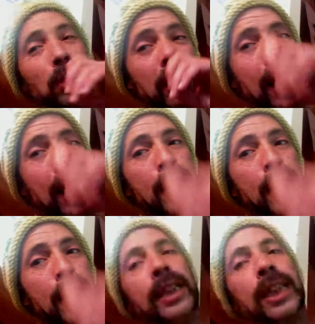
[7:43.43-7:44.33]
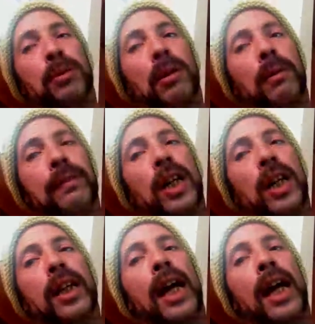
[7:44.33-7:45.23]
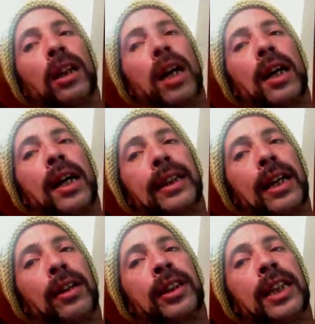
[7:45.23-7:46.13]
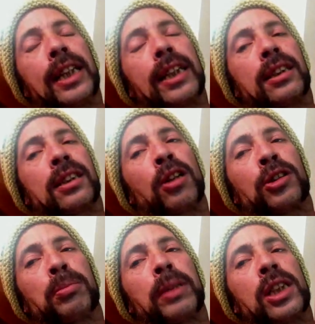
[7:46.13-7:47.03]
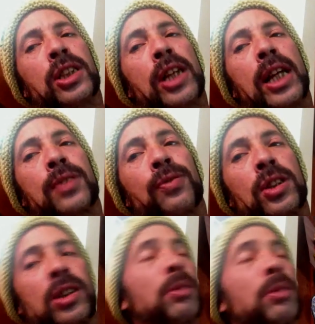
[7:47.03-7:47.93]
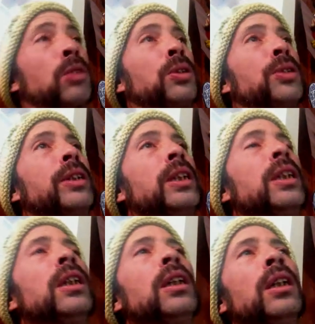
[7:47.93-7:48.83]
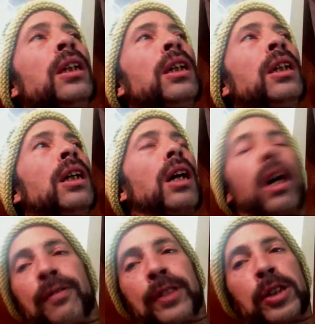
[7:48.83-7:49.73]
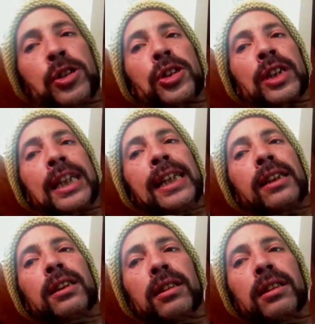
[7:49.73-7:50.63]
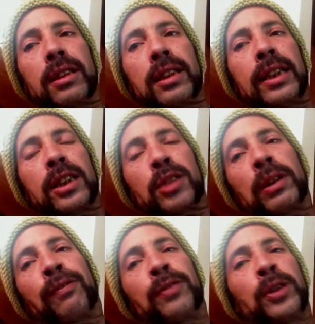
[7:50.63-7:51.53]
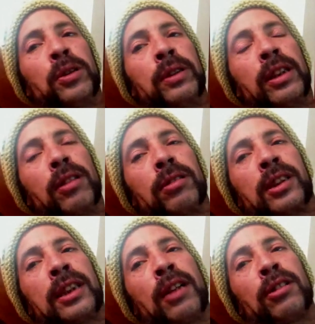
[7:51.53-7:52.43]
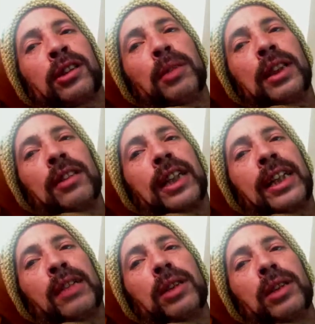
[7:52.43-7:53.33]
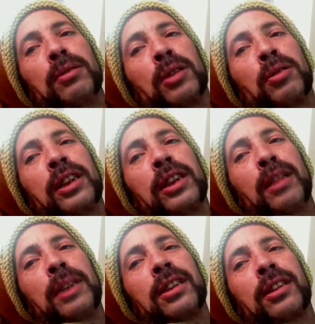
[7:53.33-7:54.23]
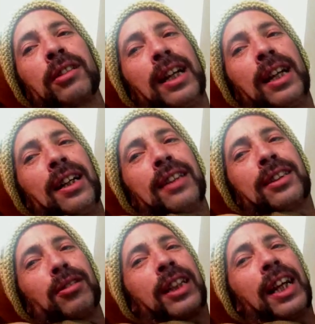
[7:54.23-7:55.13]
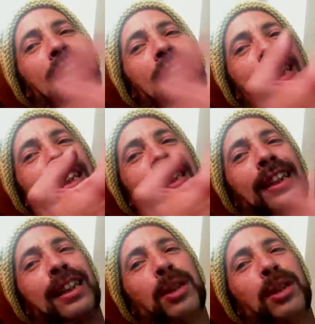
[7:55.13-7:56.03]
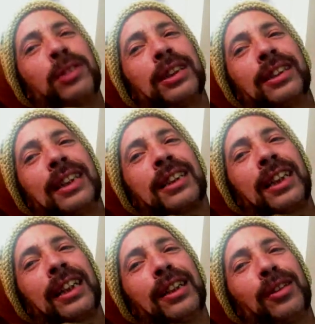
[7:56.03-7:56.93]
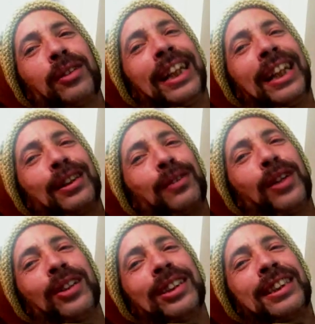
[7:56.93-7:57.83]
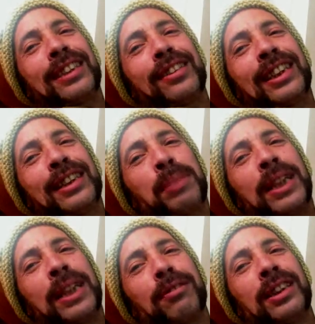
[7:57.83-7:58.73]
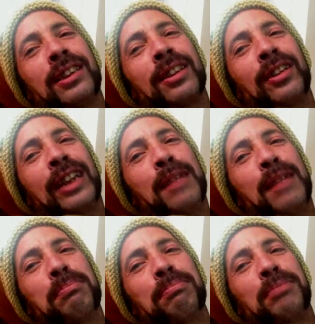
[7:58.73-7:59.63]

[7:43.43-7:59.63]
really nice picnics where we've done it, and a lot. And the other thing is, it's also been a chance for us to recruit our future geeks. Is with food. You don't sell someone you're a geek when you're recruiting them. You just go, yeah, that's okay, and then you let them know. Next thing you know, then they're volunteering in Penguins and all that